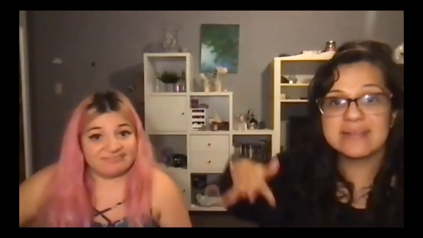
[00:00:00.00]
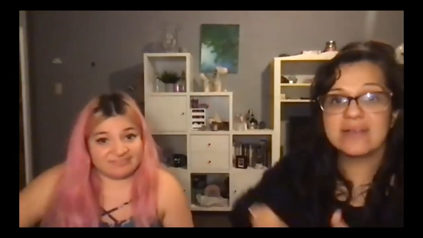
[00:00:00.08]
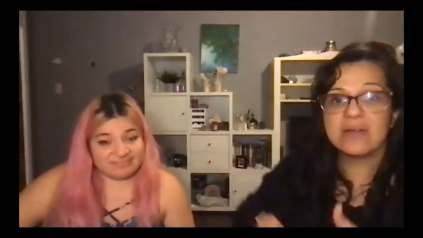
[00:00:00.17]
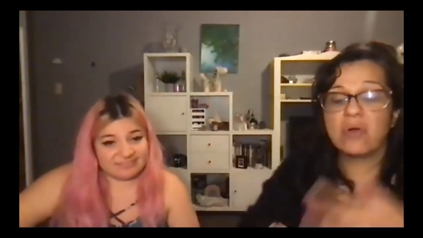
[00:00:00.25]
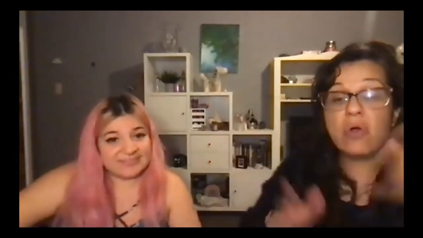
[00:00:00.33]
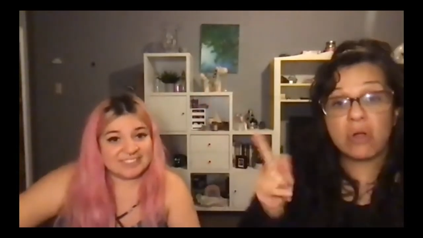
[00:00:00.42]

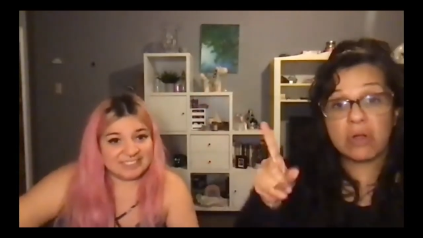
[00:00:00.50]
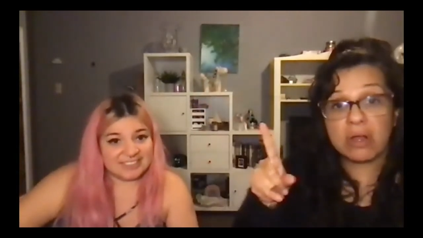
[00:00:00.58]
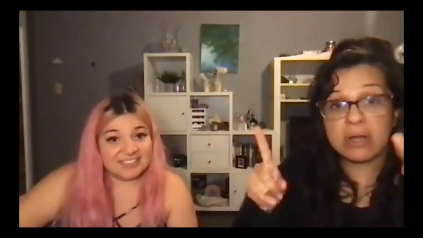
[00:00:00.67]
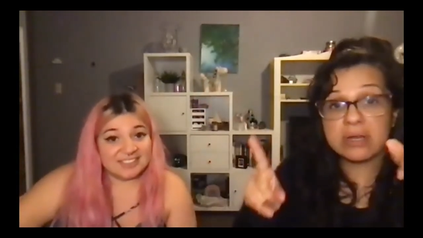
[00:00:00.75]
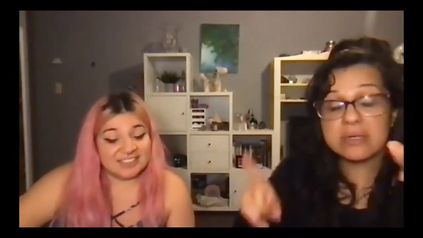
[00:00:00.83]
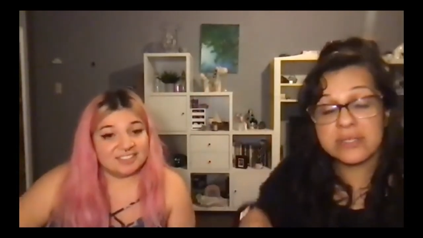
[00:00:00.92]

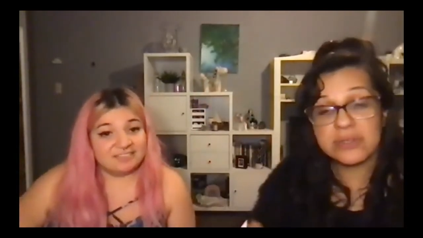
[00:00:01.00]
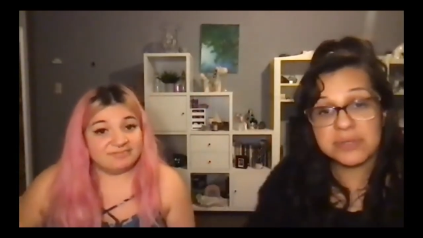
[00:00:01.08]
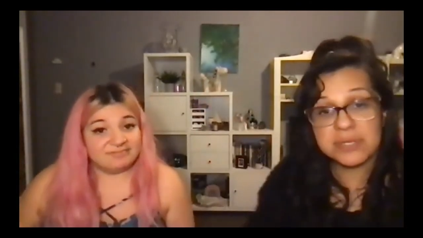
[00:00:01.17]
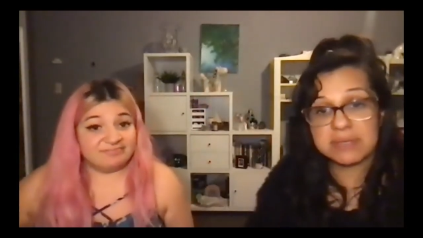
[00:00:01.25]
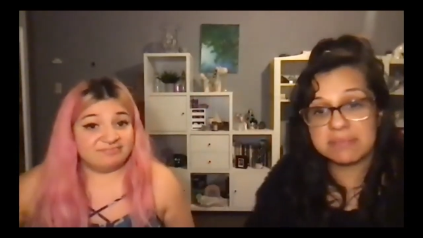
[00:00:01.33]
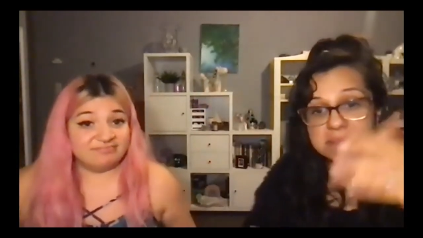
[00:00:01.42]
Speaker 1: Or you
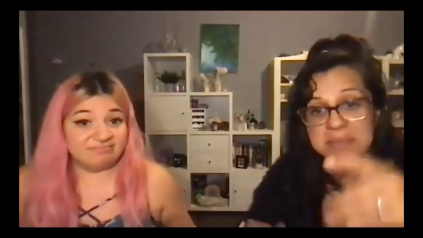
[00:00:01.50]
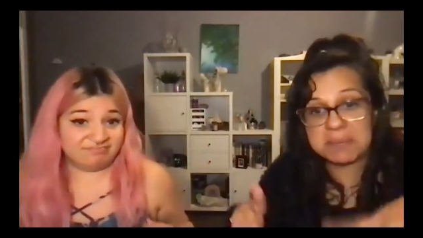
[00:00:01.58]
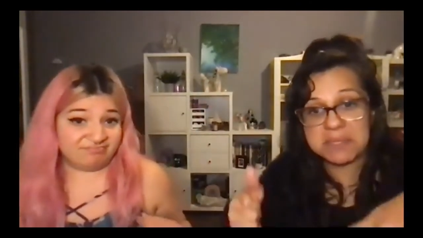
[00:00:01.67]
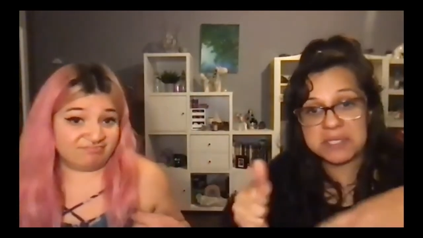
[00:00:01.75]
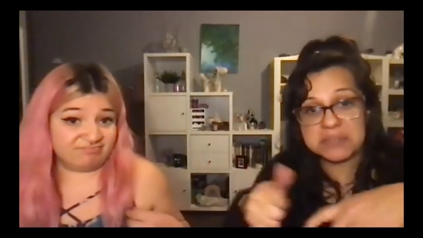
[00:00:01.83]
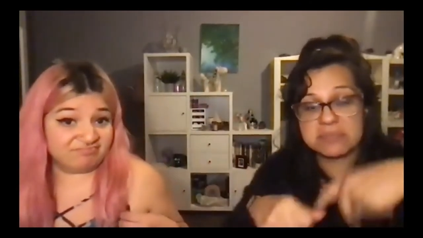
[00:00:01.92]
can
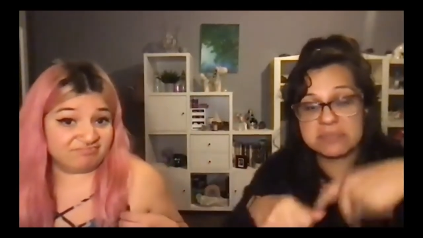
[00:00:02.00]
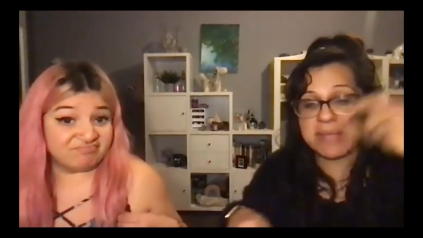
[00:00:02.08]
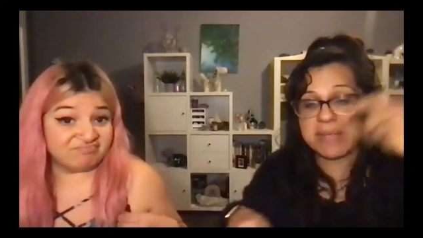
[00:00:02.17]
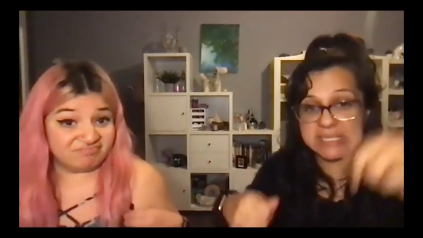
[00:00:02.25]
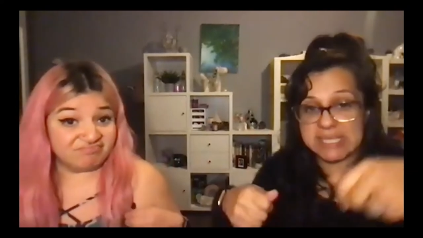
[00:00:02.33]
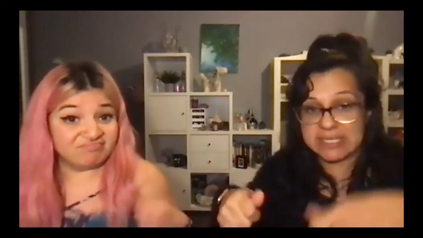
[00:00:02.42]
maybe use some
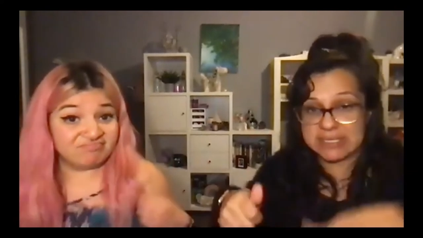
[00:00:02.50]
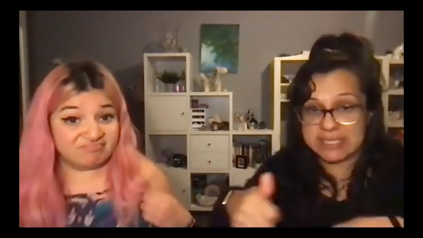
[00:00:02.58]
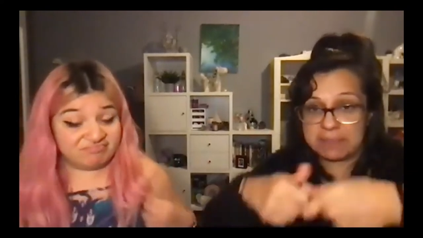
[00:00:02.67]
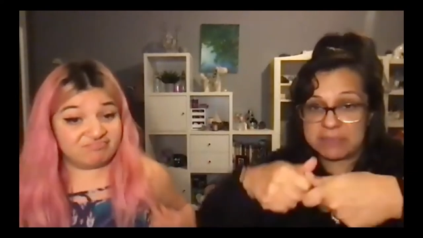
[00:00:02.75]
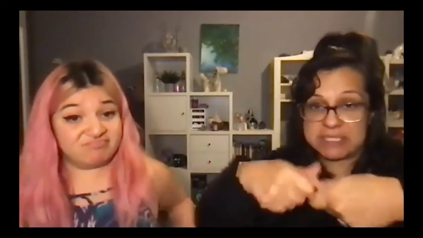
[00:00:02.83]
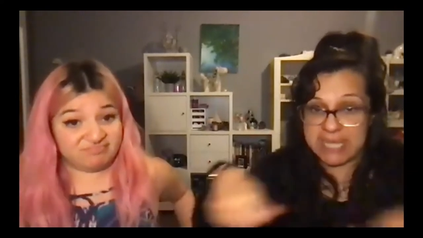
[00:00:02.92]
masking
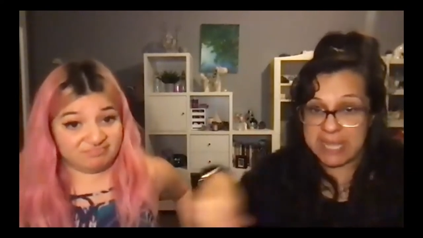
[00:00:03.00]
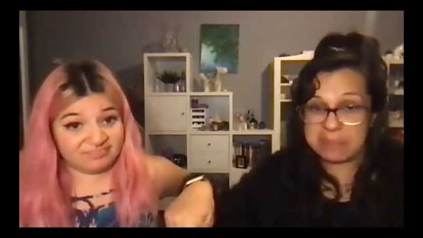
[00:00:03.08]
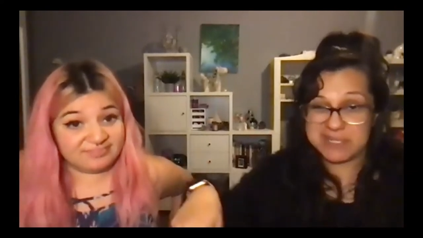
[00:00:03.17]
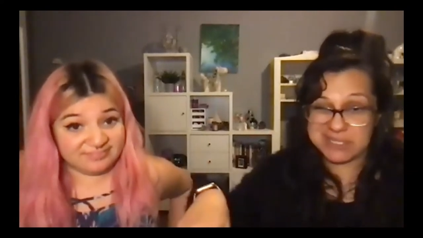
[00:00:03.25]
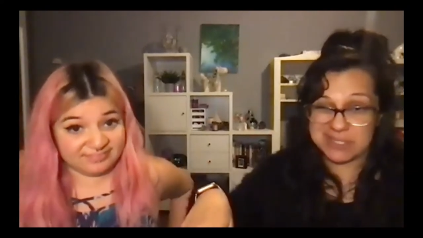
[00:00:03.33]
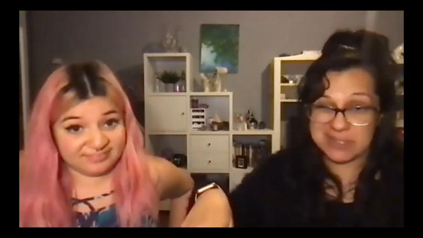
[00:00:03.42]
tape and tape
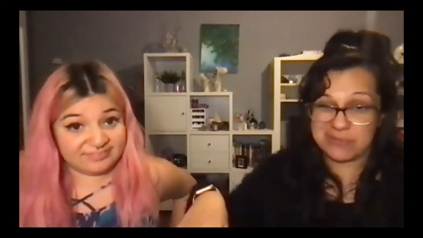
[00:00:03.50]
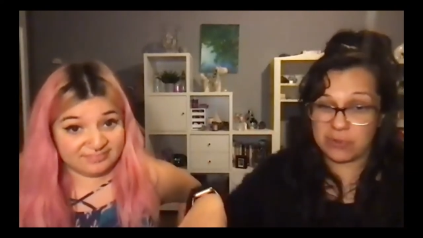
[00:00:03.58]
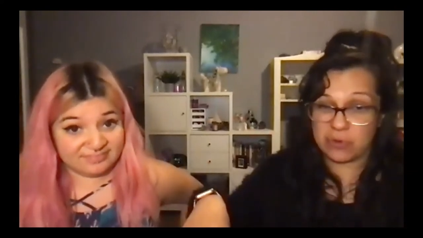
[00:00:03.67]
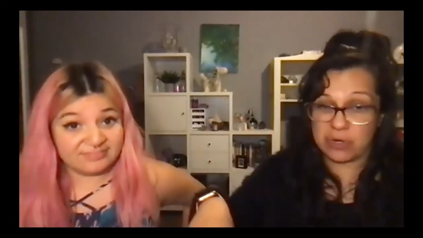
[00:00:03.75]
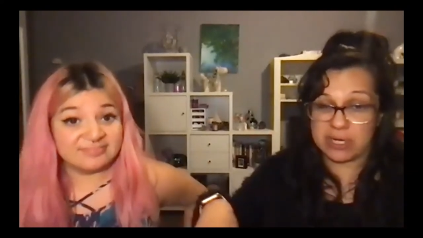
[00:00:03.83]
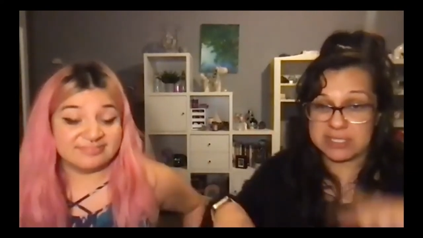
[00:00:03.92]
it to the
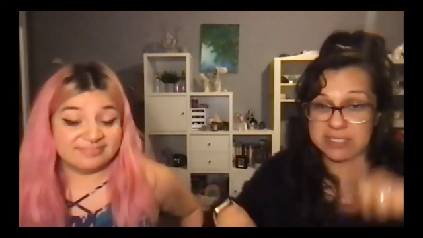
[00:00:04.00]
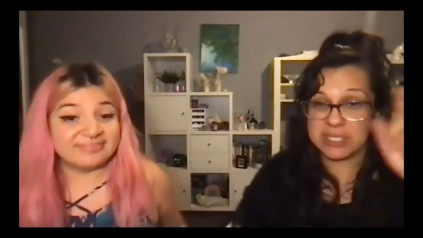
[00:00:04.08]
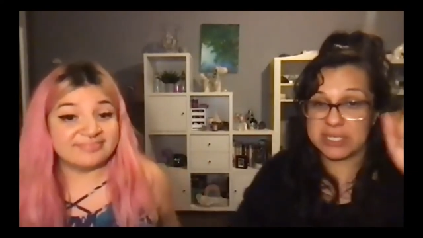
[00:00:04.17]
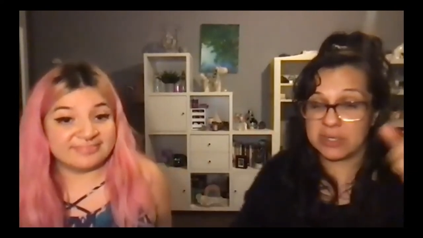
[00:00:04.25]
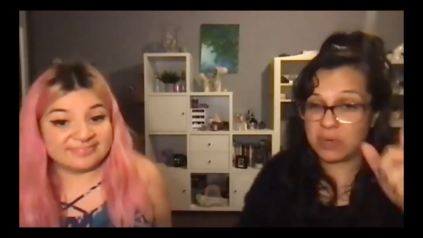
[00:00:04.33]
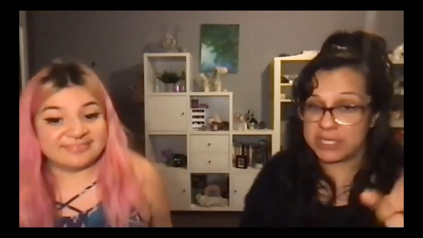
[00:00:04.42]
floor because you're
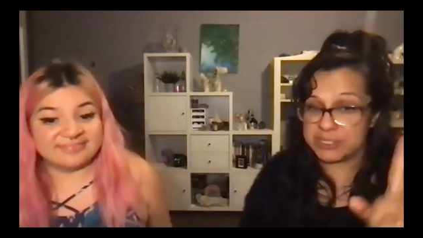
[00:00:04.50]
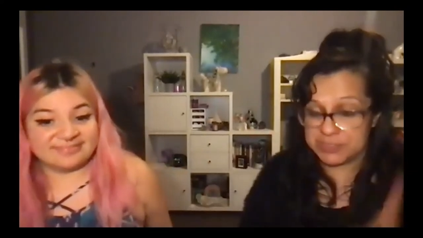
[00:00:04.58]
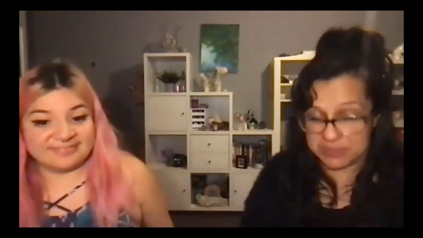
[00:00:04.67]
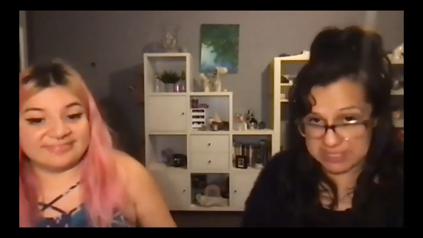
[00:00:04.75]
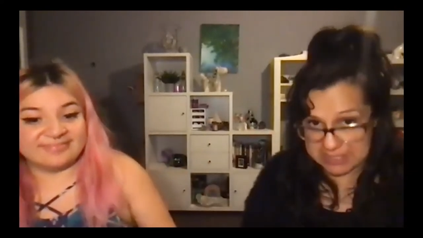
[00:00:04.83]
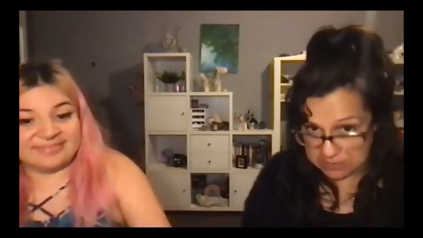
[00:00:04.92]
going to want to do
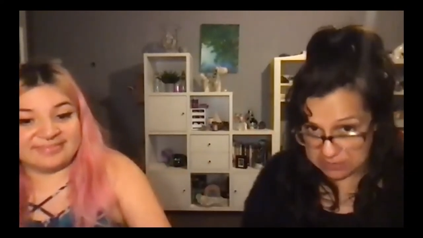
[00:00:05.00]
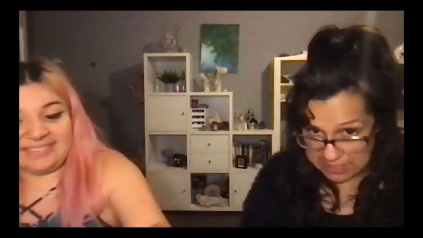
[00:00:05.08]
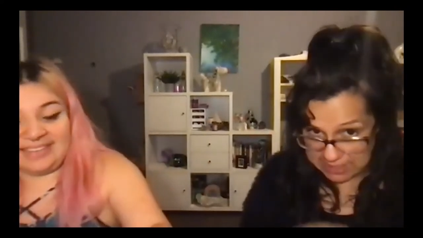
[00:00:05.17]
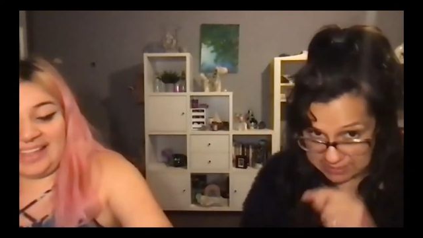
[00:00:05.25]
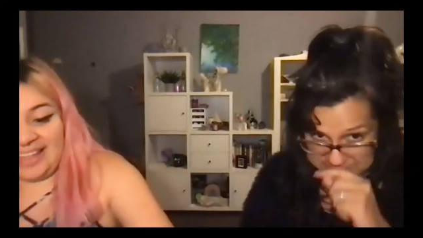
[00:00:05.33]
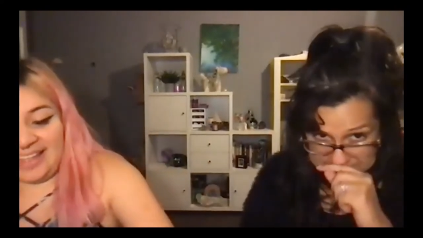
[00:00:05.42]
this
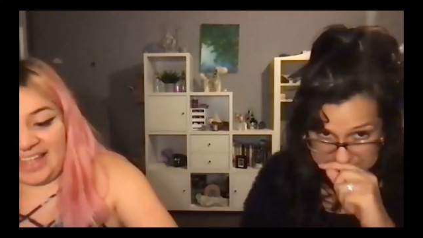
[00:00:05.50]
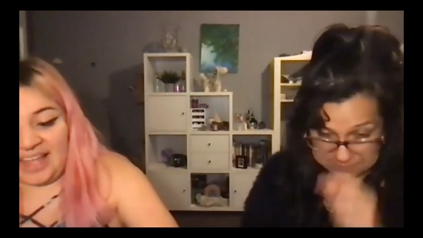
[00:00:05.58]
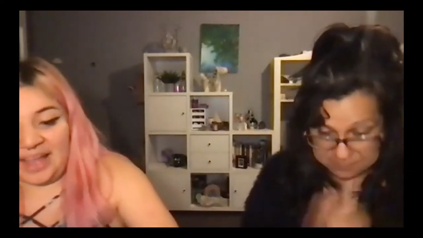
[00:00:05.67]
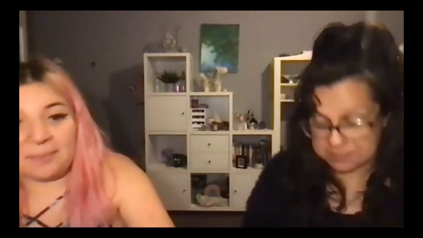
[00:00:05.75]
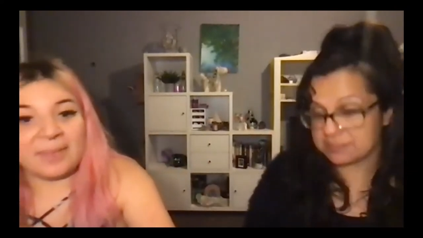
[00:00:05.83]
outside. Yeah.